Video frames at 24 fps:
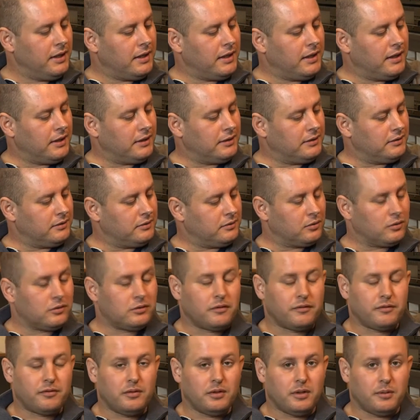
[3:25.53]
and not
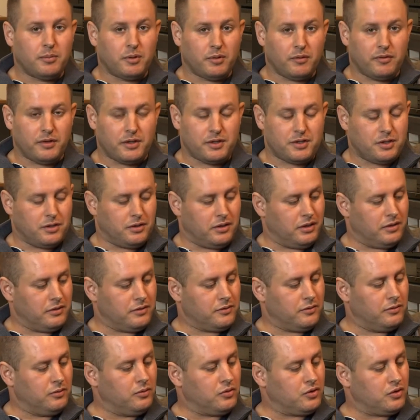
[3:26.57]
a fully professional
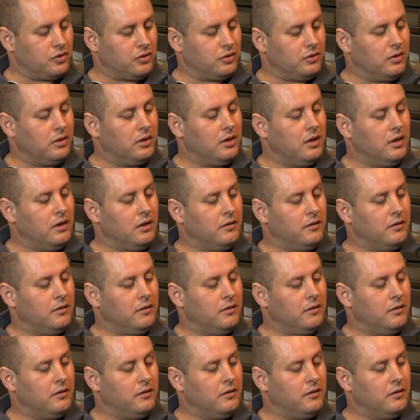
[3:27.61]
solution